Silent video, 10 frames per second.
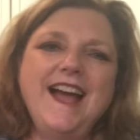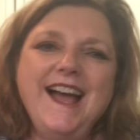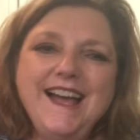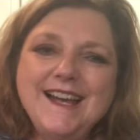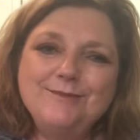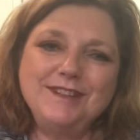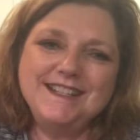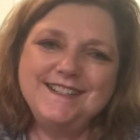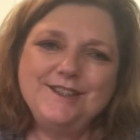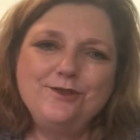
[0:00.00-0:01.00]
Hi, I'm
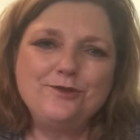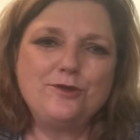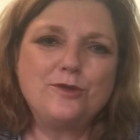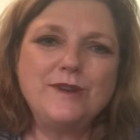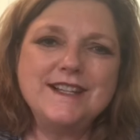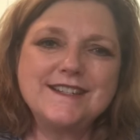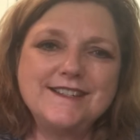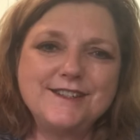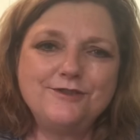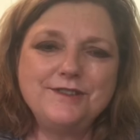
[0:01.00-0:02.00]
Lisa, your Norwex
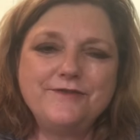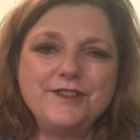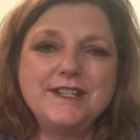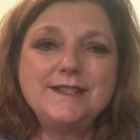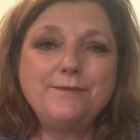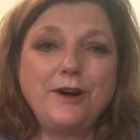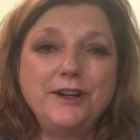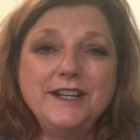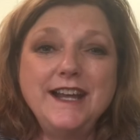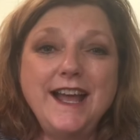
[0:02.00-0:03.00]
consultant for this
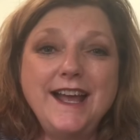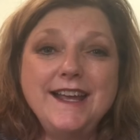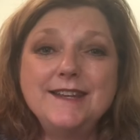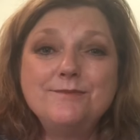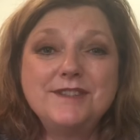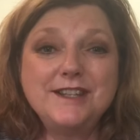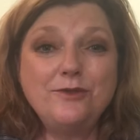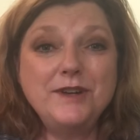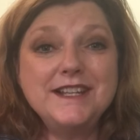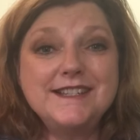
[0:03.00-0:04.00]
party. I am
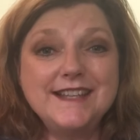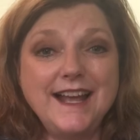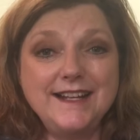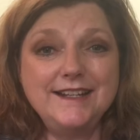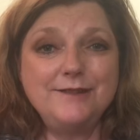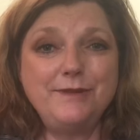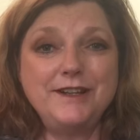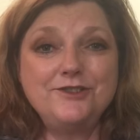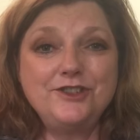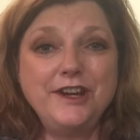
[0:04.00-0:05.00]
so excited
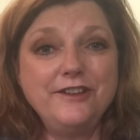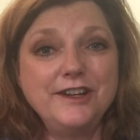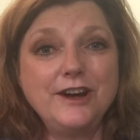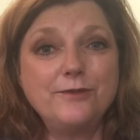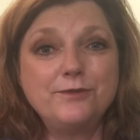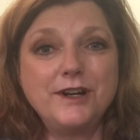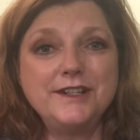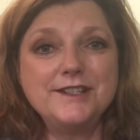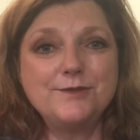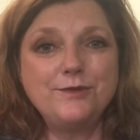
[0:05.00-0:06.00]
about sharing our
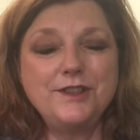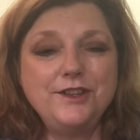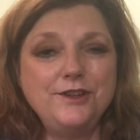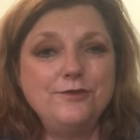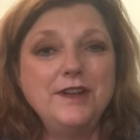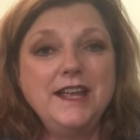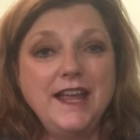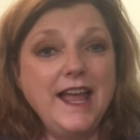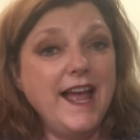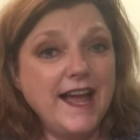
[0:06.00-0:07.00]
products with you.
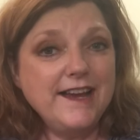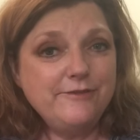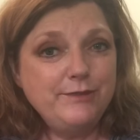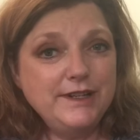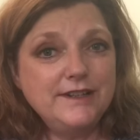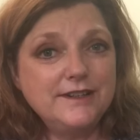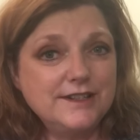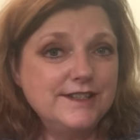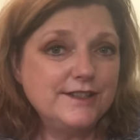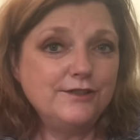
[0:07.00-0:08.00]
I have been a
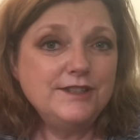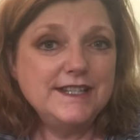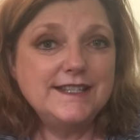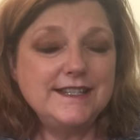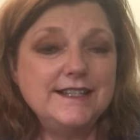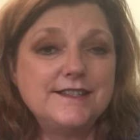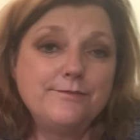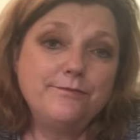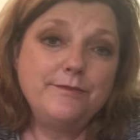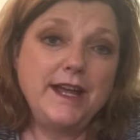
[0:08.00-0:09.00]
consultant
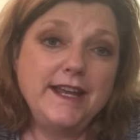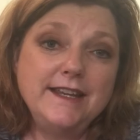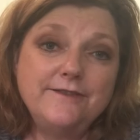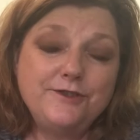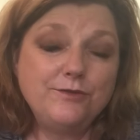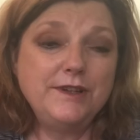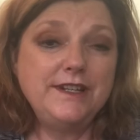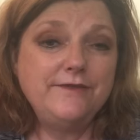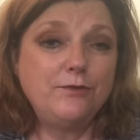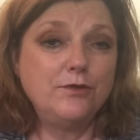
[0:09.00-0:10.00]
since May of
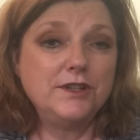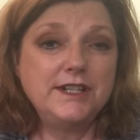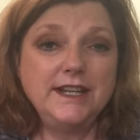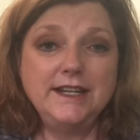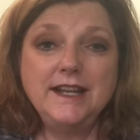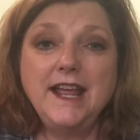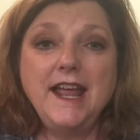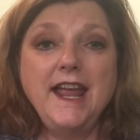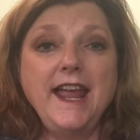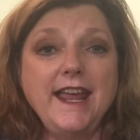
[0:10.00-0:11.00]
2014,
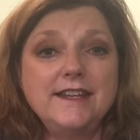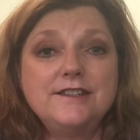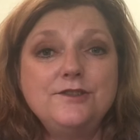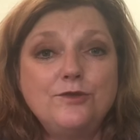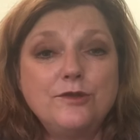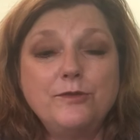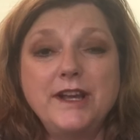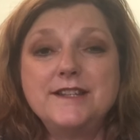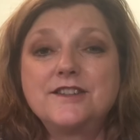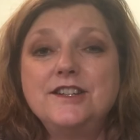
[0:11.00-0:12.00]
and
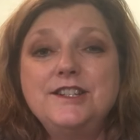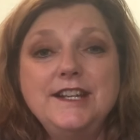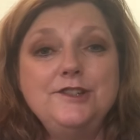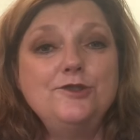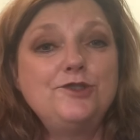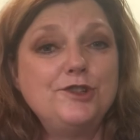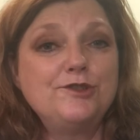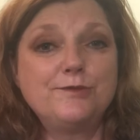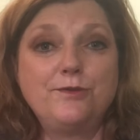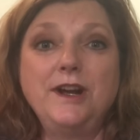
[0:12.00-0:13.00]
Norwex continues to
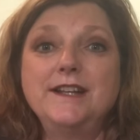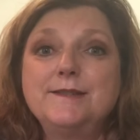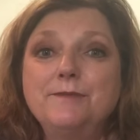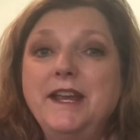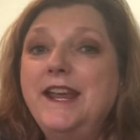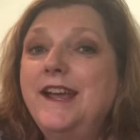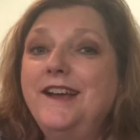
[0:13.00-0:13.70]
surprise me